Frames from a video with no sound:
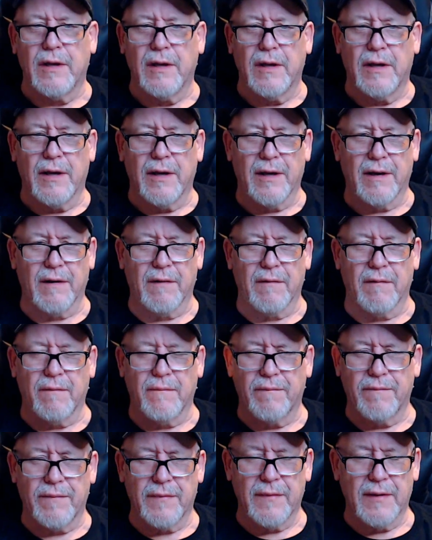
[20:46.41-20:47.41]

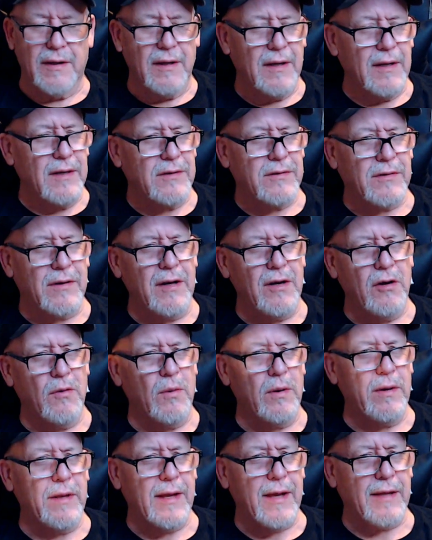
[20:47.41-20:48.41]
So I don't know where
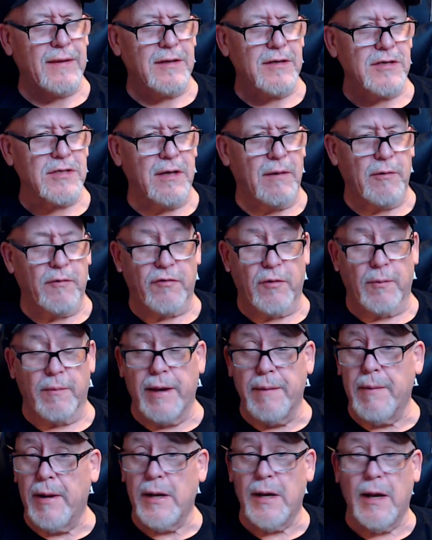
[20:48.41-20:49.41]
they got this number from. They
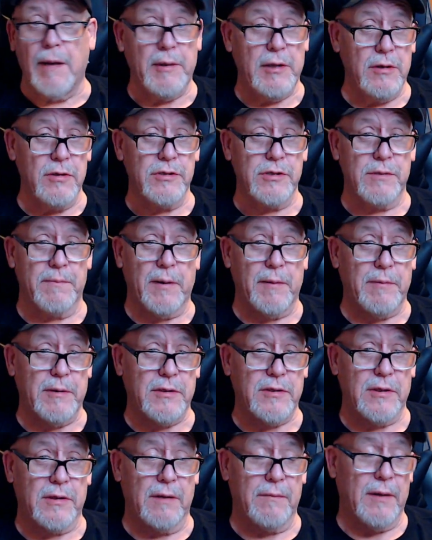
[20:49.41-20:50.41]
may not be using
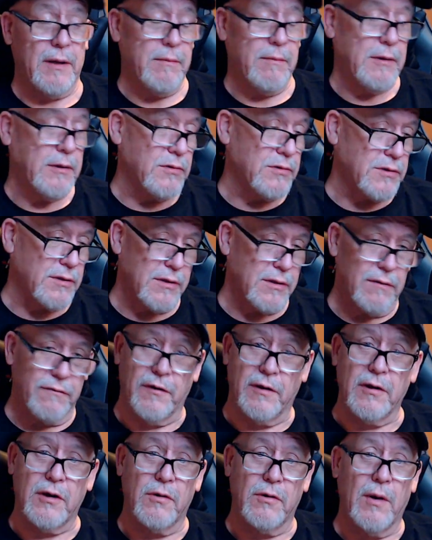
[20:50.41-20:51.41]
PPG. They may be using the
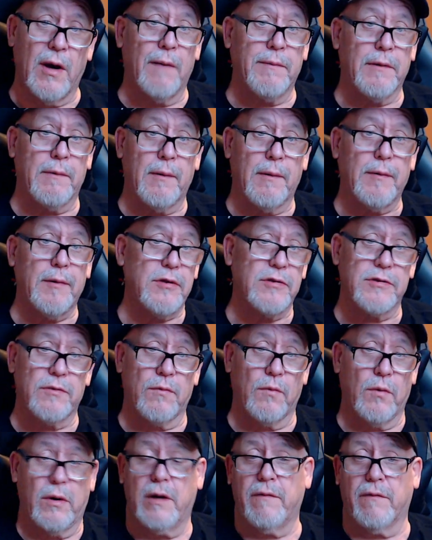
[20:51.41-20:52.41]
Funko app. They may be using
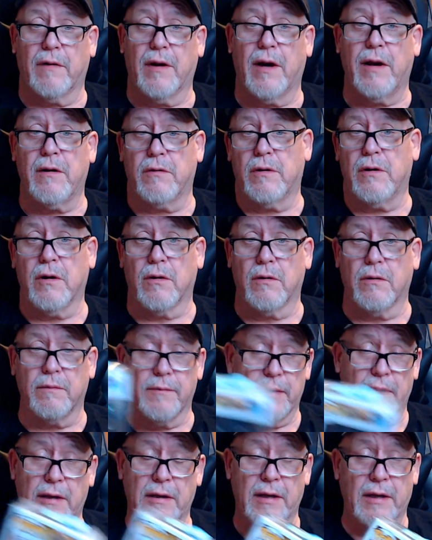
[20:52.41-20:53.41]
whatever. I don't know.
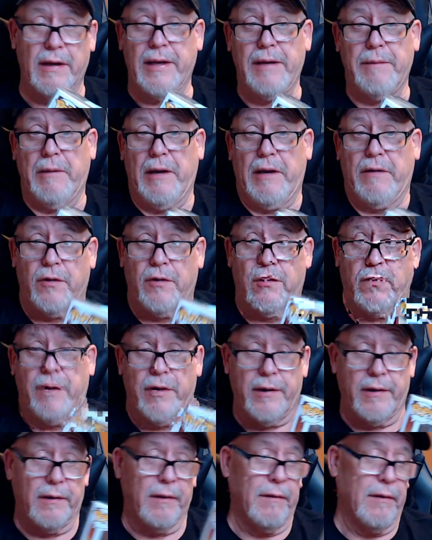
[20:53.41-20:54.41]
eBay, for all I
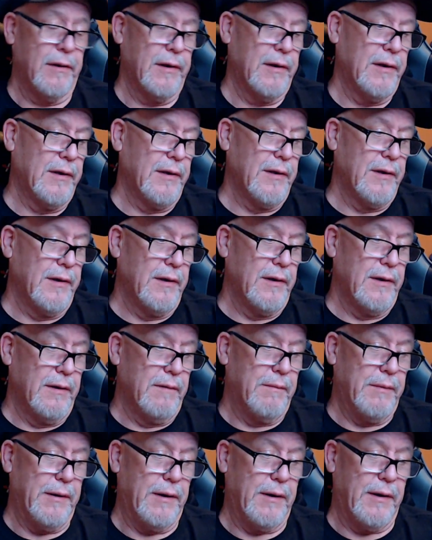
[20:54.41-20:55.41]
know.
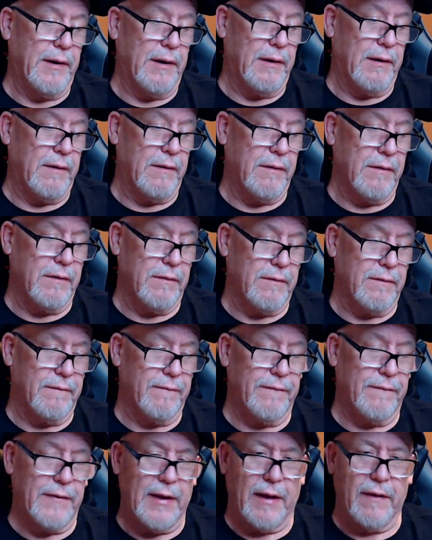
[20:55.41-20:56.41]
But,
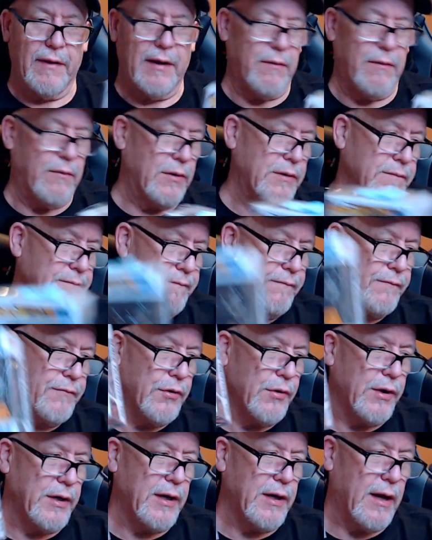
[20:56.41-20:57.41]
yeah, that one,
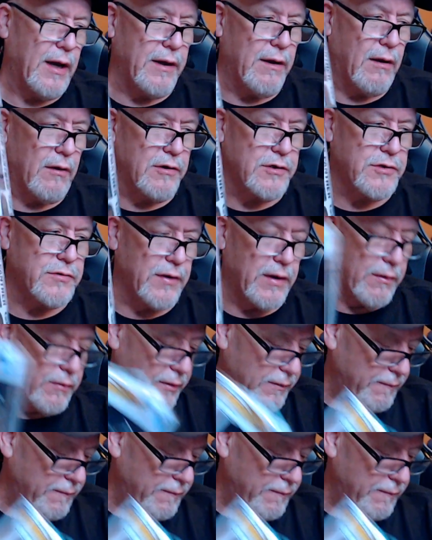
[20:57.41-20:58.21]
$39 for that one.